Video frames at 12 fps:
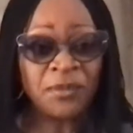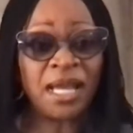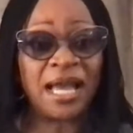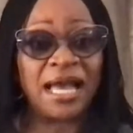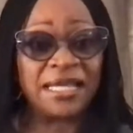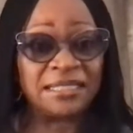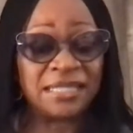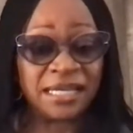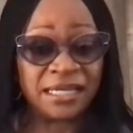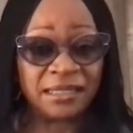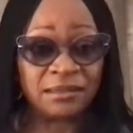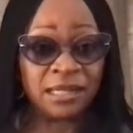I
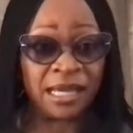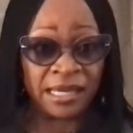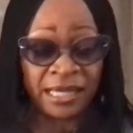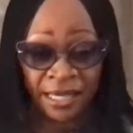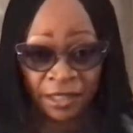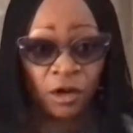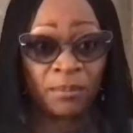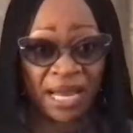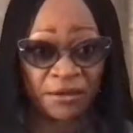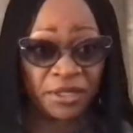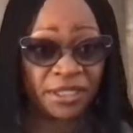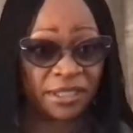decided that I got
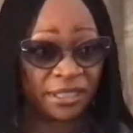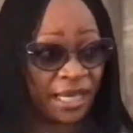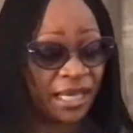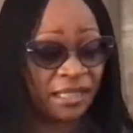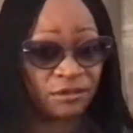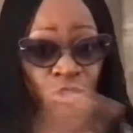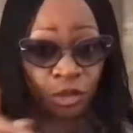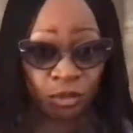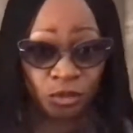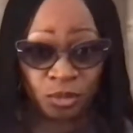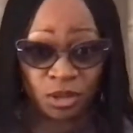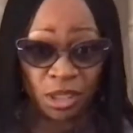married and I had
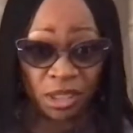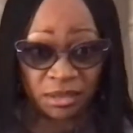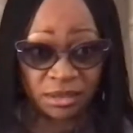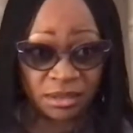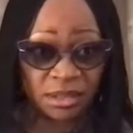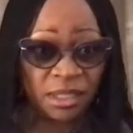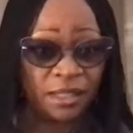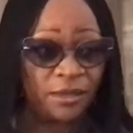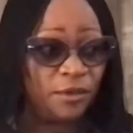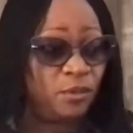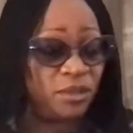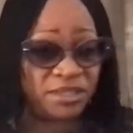two sons
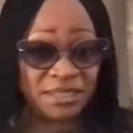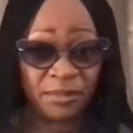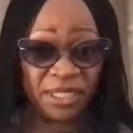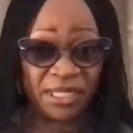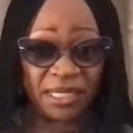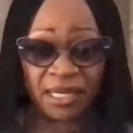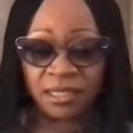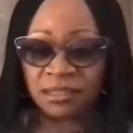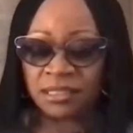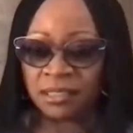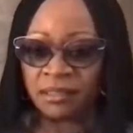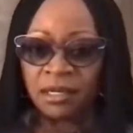with somebody else.
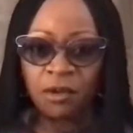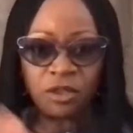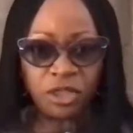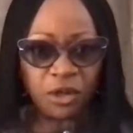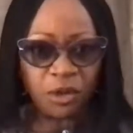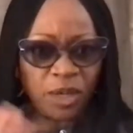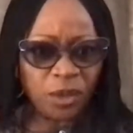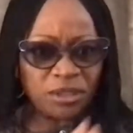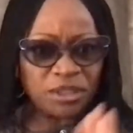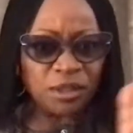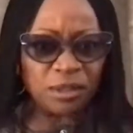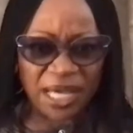And, you know, we always
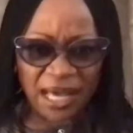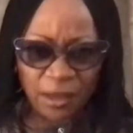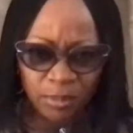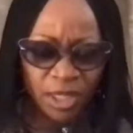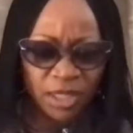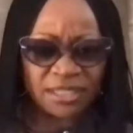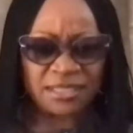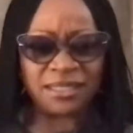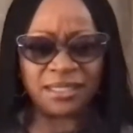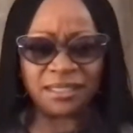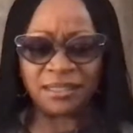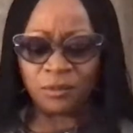talk about how blood is
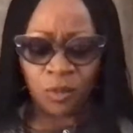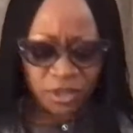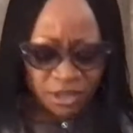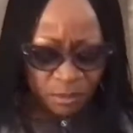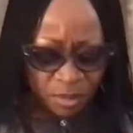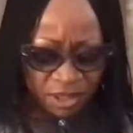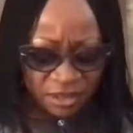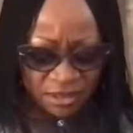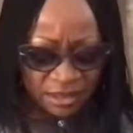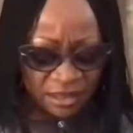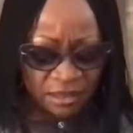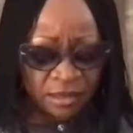thicker than water. Blood is
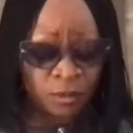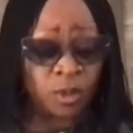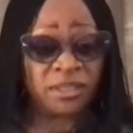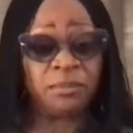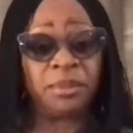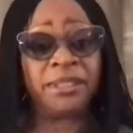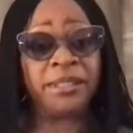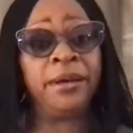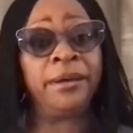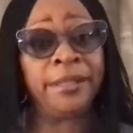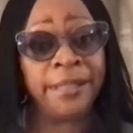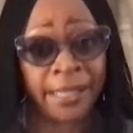thicker than water. But
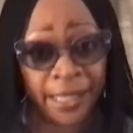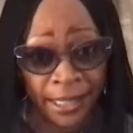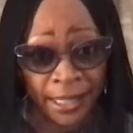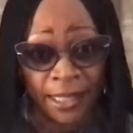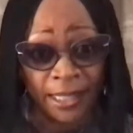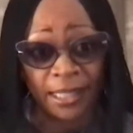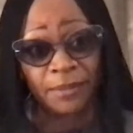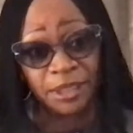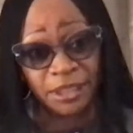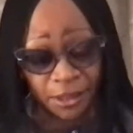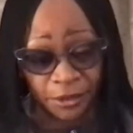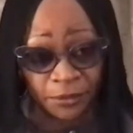honey, let me
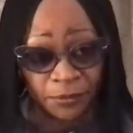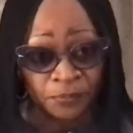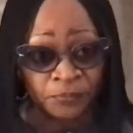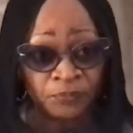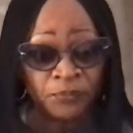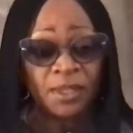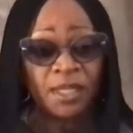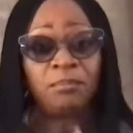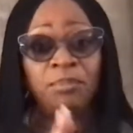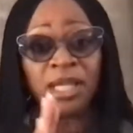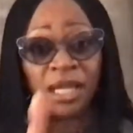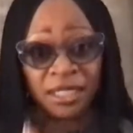tell you,
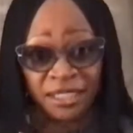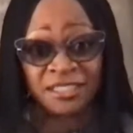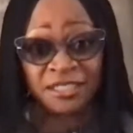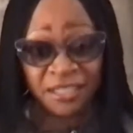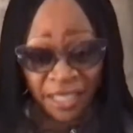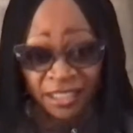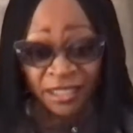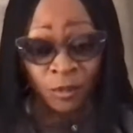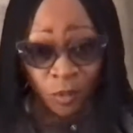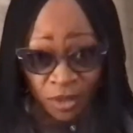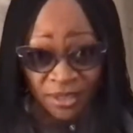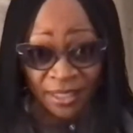blood is thicker than
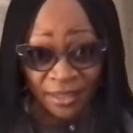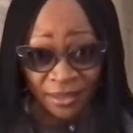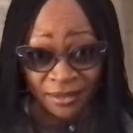water,